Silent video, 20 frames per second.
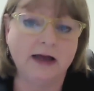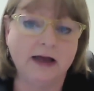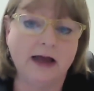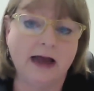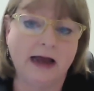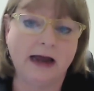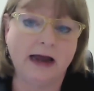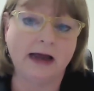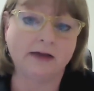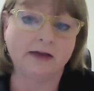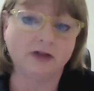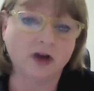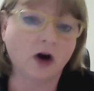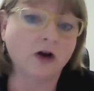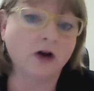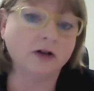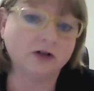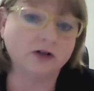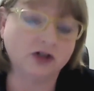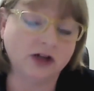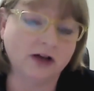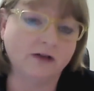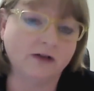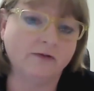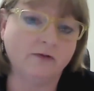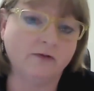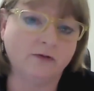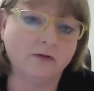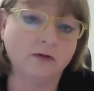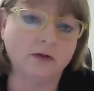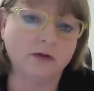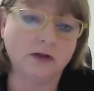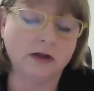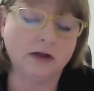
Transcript: an anthology of the